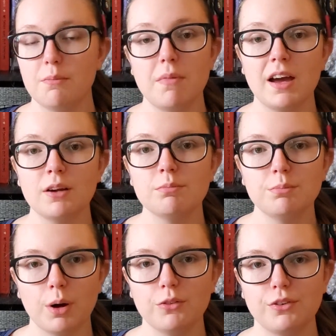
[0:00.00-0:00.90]
Madame
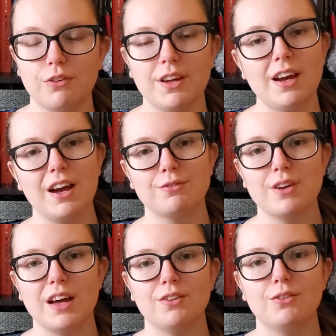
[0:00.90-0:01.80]
Bovary I
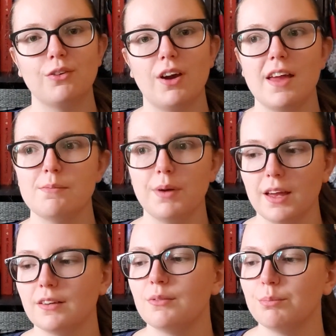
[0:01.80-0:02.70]
read for a
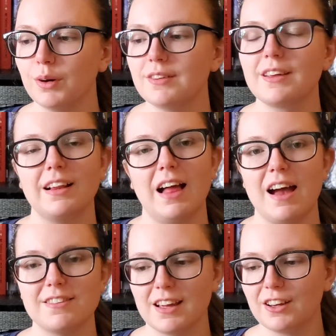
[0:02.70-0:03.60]
banned books
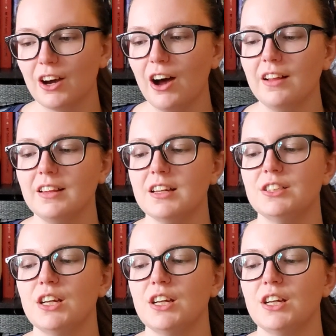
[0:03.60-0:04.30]
class in college.